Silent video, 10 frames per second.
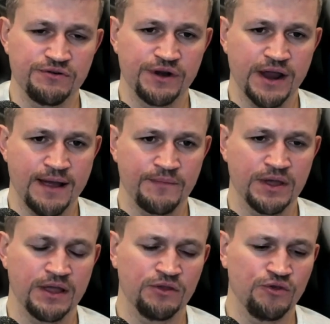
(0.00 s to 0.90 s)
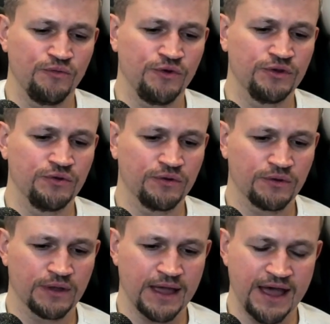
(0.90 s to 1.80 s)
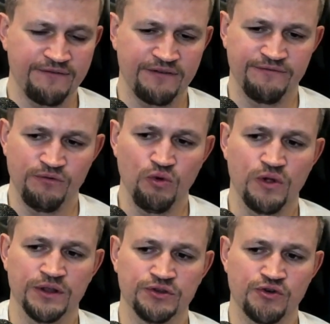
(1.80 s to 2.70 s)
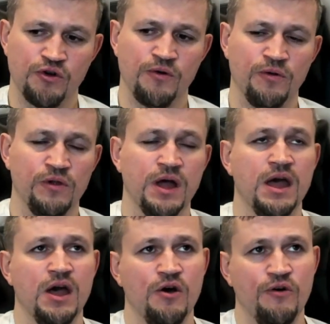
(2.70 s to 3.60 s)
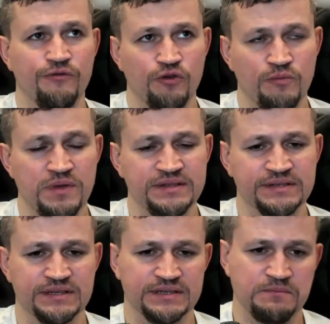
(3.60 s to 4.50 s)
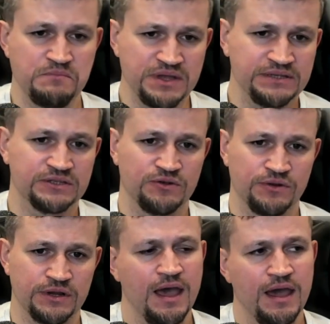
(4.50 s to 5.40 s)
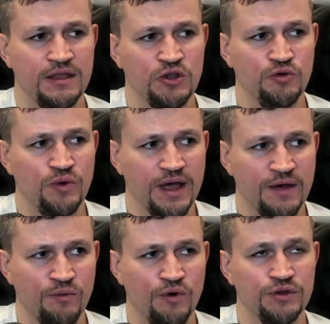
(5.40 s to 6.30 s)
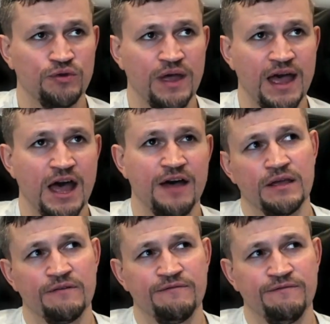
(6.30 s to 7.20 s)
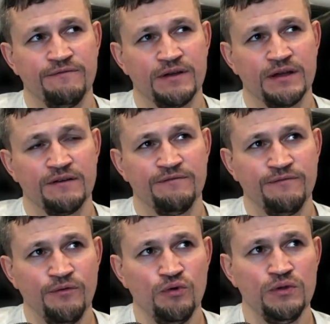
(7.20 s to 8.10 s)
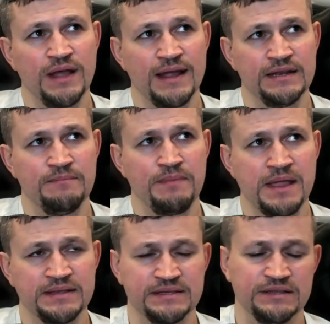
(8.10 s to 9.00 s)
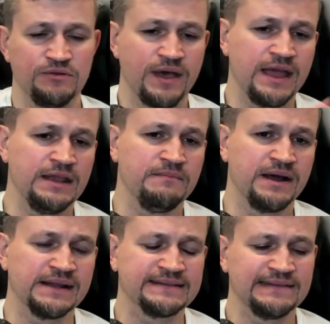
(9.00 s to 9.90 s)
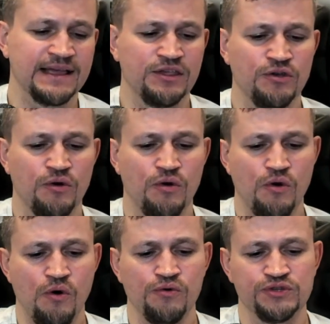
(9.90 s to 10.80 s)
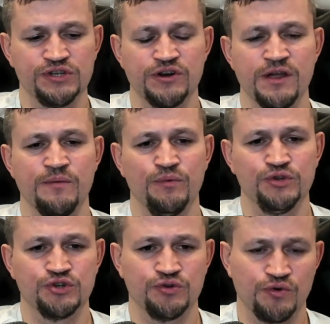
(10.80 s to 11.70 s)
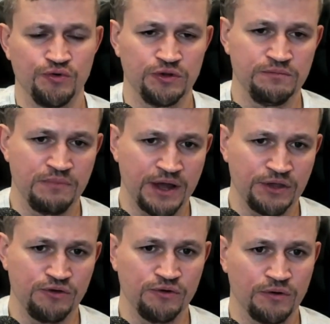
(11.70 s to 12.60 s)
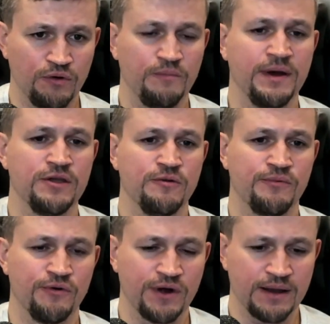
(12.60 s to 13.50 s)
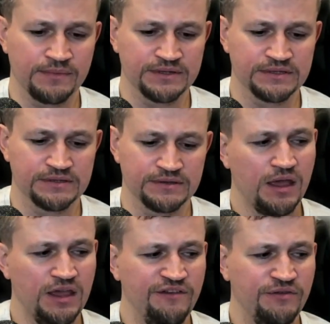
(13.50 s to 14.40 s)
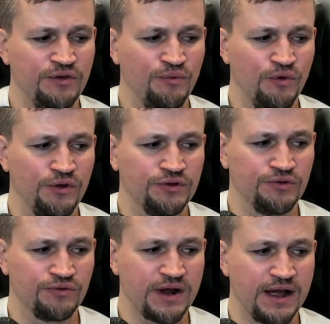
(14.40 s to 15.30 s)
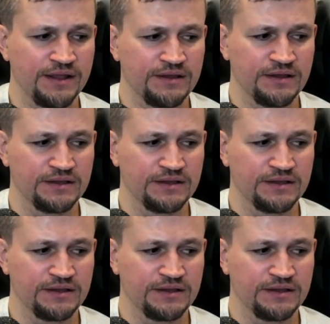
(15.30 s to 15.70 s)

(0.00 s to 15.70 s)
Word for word: R M, and you want to have a full control of your business as a business owner, and you ha want to have a, a full independence to anybody. It's like your own C R M, which wrote it by you or by your programmers. If you want to run